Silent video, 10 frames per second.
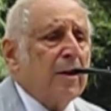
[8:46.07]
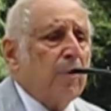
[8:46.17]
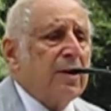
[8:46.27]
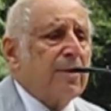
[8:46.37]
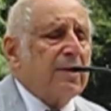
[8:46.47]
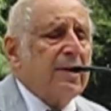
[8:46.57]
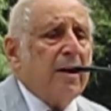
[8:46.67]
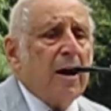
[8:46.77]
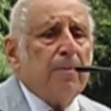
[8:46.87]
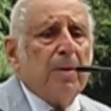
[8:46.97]
which was an
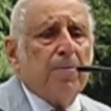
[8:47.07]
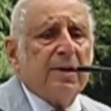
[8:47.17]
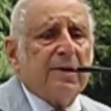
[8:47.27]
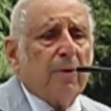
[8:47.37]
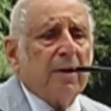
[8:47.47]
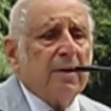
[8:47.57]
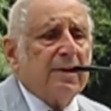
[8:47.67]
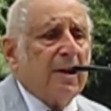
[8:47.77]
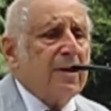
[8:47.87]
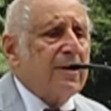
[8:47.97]
omnibus
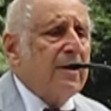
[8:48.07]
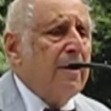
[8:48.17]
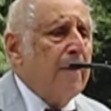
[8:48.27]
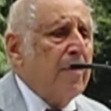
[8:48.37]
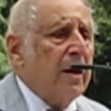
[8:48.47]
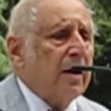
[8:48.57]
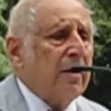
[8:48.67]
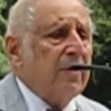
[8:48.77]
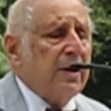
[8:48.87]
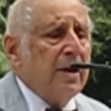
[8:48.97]
organization of
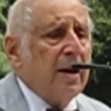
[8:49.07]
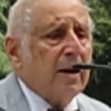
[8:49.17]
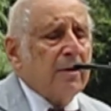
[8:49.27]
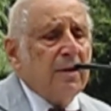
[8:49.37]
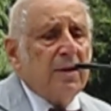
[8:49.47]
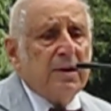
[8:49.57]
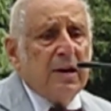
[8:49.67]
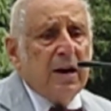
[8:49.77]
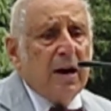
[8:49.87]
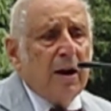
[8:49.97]
not only the
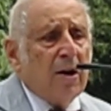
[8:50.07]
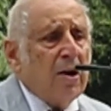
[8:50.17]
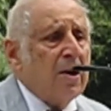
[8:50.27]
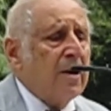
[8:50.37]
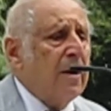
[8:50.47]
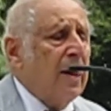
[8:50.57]
DAR